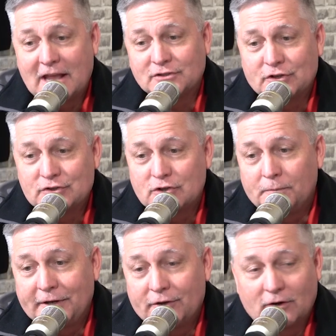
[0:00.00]
as a
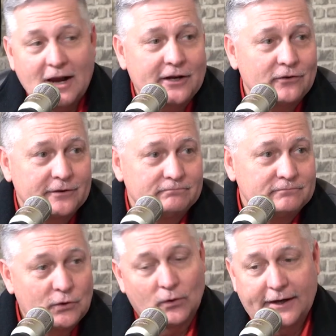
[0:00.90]
consumer, you either like it or
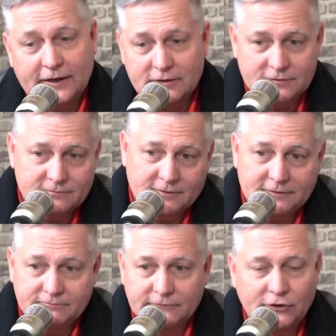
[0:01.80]
don't like it, and
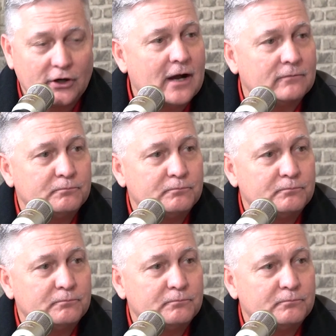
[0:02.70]
then you're out.